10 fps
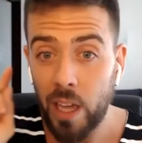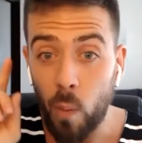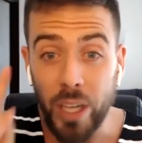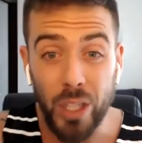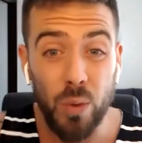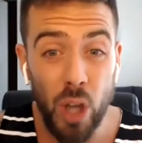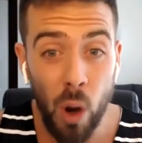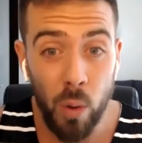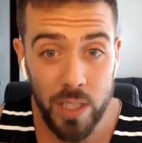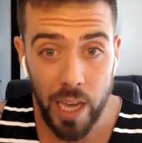What you
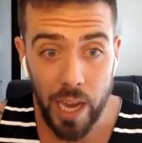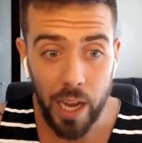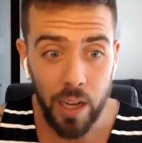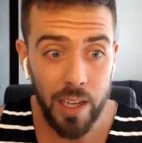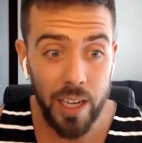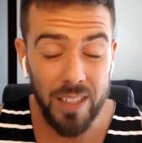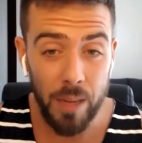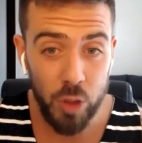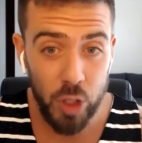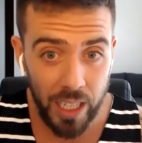don't say is,
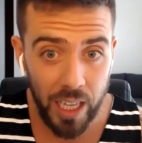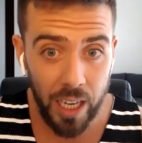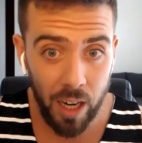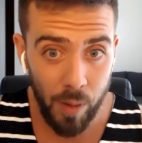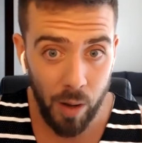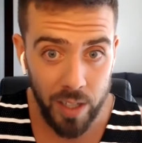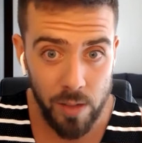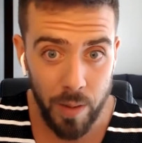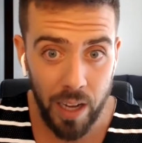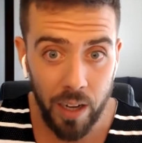I'm checking in on my resume.